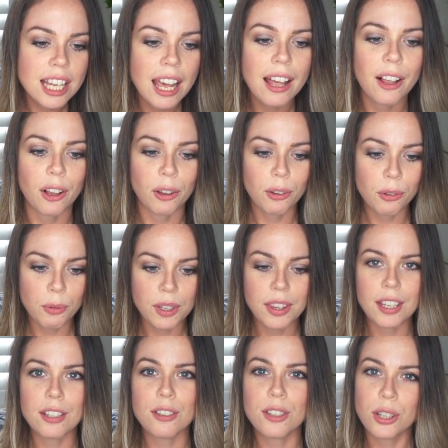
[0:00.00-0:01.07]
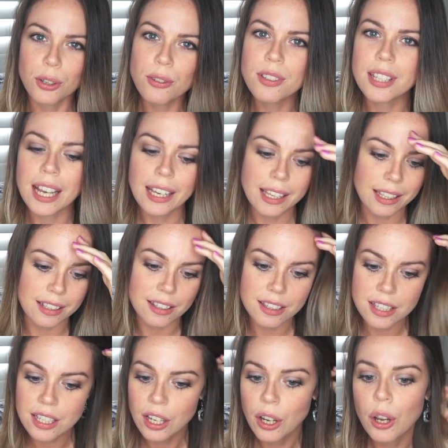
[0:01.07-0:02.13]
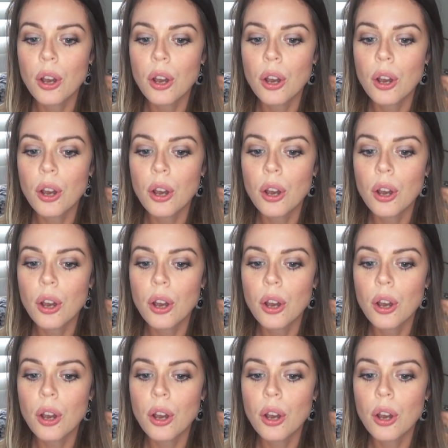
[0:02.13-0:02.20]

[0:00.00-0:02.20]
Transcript: tell within 2 seconds